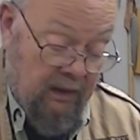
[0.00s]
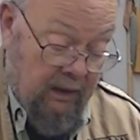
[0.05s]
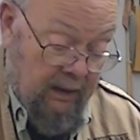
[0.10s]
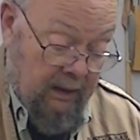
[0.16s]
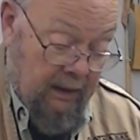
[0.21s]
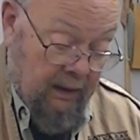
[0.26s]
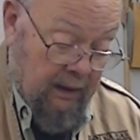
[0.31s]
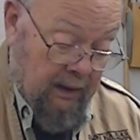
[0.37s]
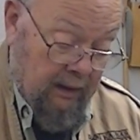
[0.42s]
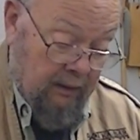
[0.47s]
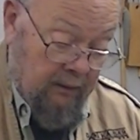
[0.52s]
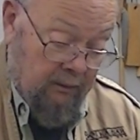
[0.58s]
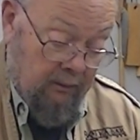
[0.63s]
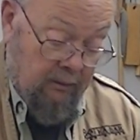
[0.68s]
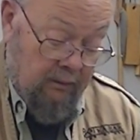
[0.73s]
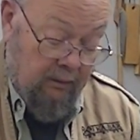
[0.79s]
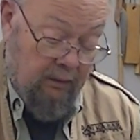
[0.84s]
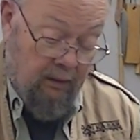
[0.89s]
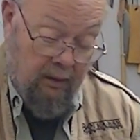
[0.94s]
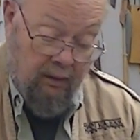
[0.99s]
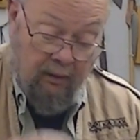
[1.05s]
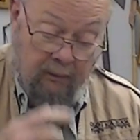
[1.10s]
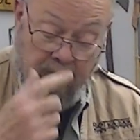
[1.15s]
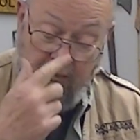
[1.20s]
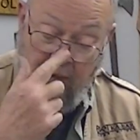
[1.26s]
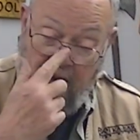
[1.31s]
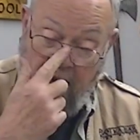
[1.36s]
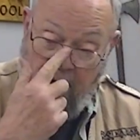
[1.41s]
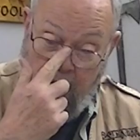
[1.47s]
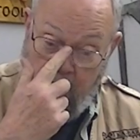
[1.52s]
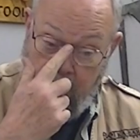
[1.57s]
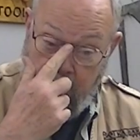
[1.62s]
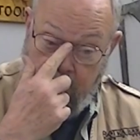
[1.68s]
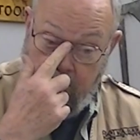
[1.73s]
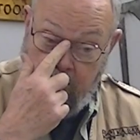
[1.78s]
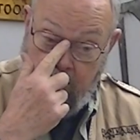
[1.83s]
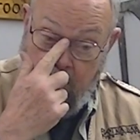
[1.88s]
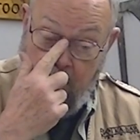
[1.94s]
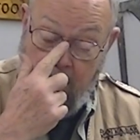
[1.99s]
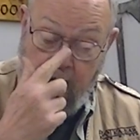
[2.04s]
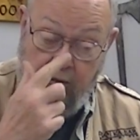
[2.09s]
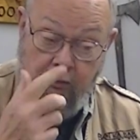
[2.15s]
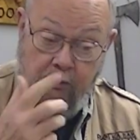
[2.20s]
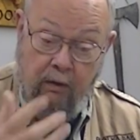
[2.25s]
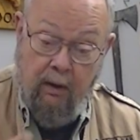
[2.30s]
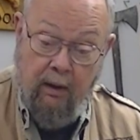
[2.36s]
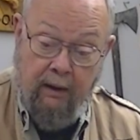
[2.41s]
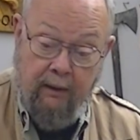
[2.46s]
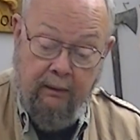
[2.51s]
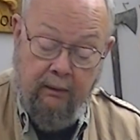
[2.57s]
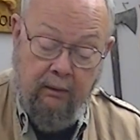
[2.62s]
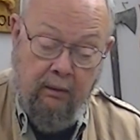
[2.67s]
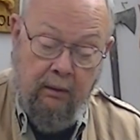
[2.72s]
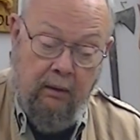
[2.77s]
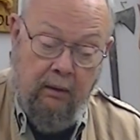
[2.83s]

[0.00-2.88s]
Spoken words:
And I always try and find,